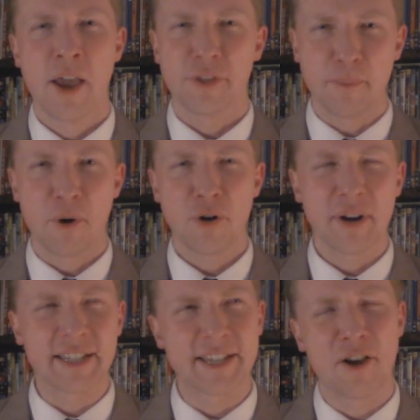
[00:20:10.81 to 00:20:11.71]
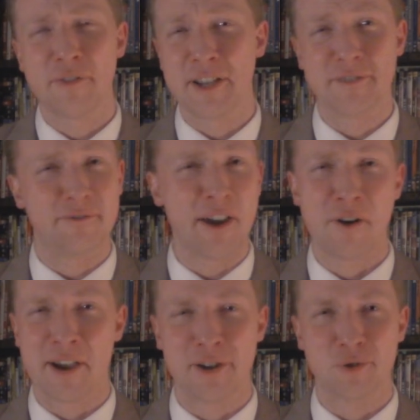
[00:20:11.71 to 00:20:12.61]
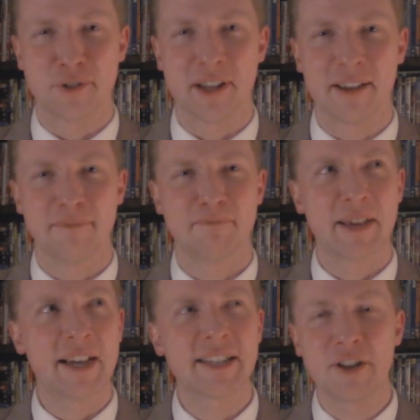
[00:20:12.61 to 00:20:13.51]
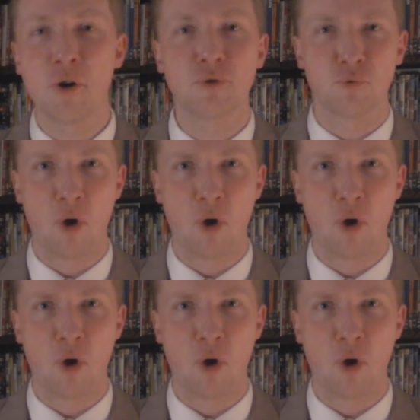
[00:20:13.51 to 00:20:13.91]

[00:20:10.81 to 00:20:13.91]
The murder itself is very interesting, because it goes